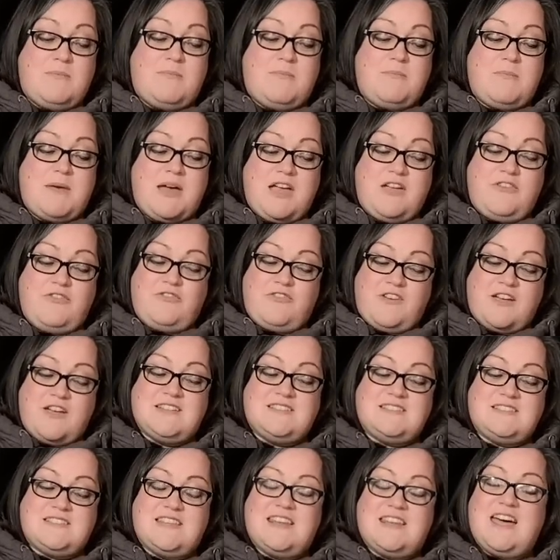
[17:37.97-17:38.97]
"My
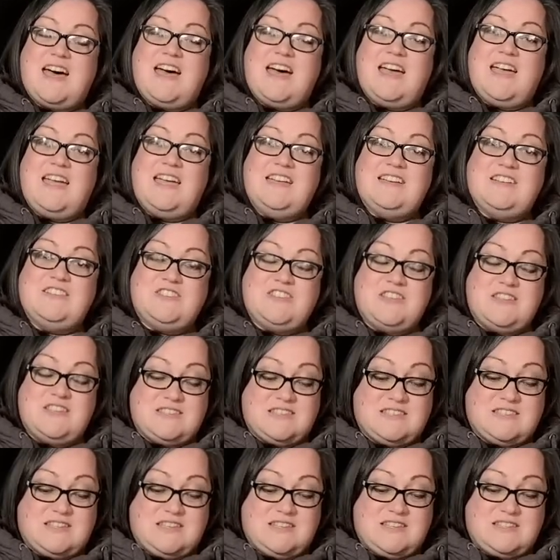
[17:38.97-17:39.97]
friends and I,"
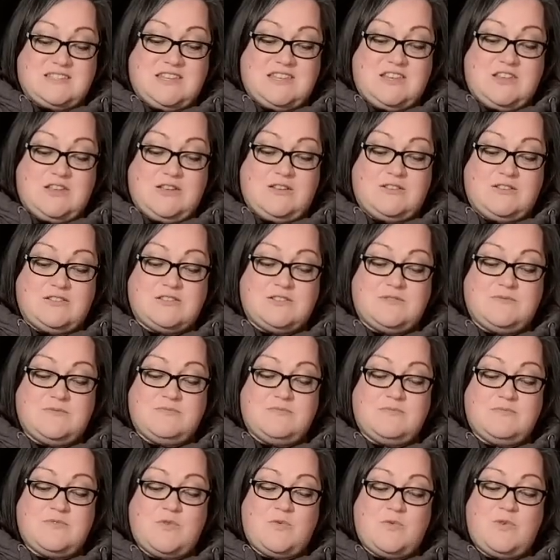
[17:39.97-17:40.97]
Jesus continued,
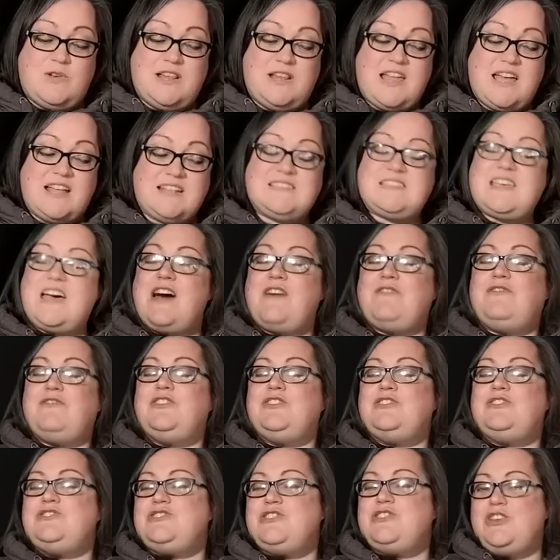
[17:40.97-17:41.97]
"would like to have
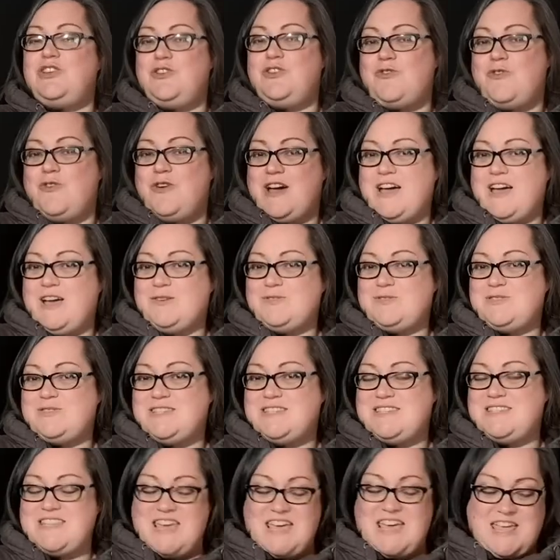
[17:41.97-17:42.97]
lunch at your house
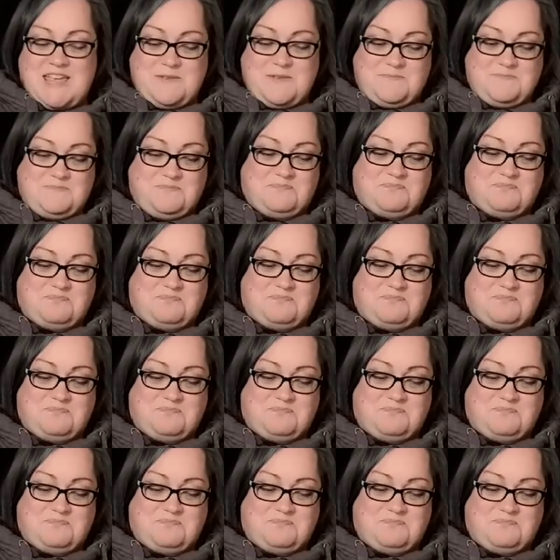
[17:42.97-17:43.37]
today."